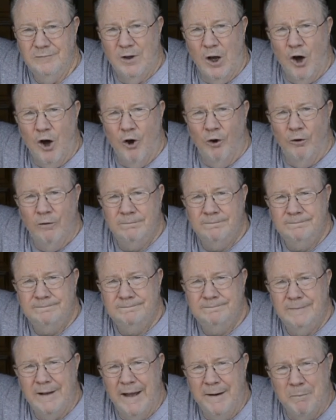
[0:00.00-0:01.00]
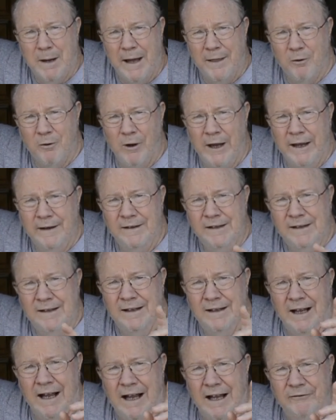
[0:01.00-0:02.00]
Oh, and by the way,
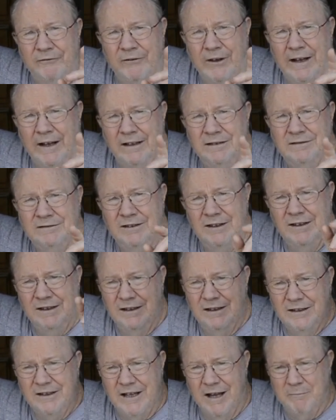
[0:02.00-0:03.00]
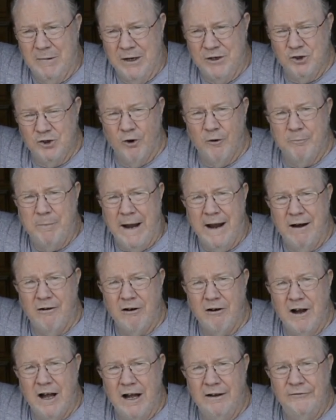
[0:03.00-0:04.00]
I've cut my shore
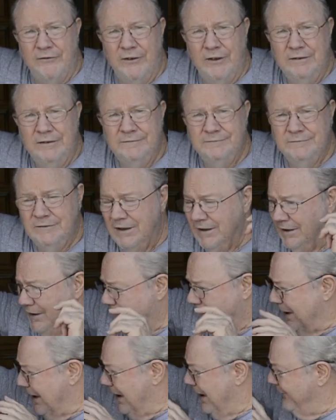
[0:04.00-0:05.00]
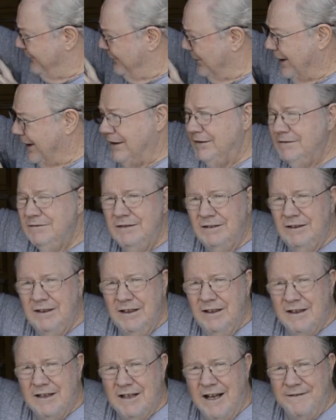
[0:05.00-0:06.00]
power off. I've
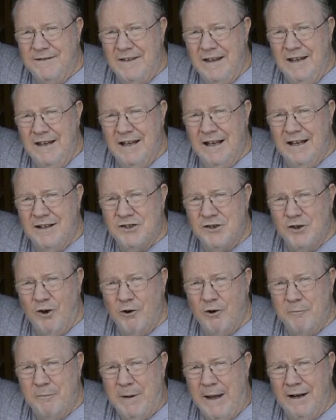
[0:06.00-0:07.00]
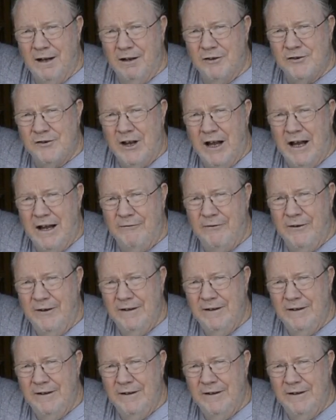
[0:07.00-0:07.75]
cut the solar panels off